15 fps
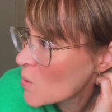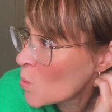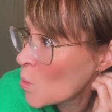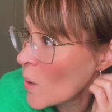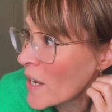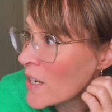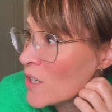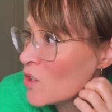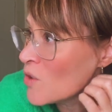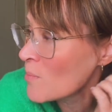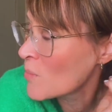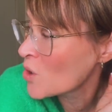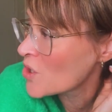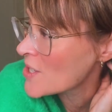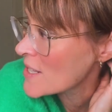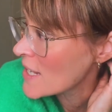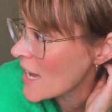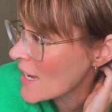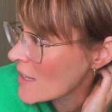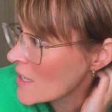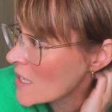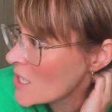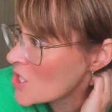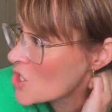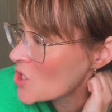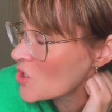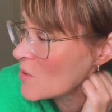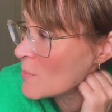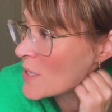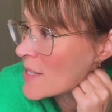when are you most likely
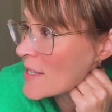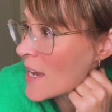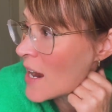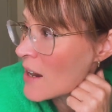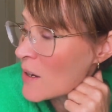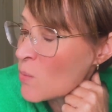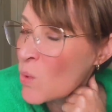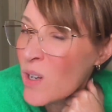to miscarry?